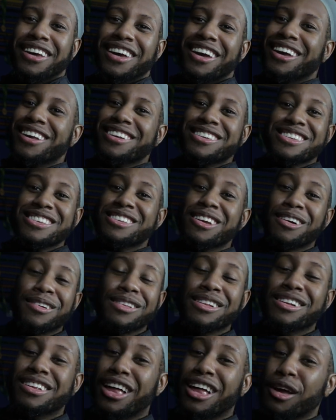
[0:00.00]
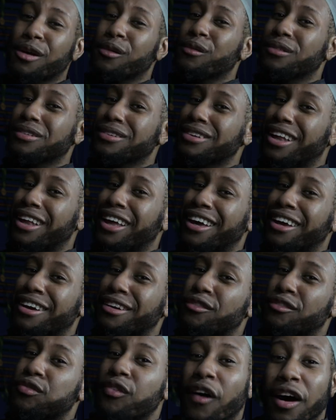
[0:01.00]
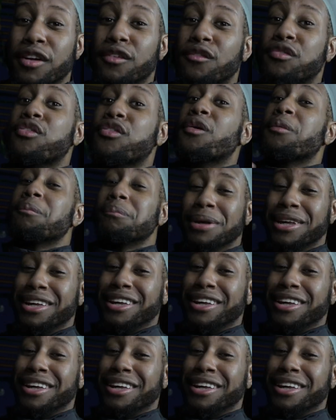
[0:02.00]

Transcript: it just don't look like like fun for me.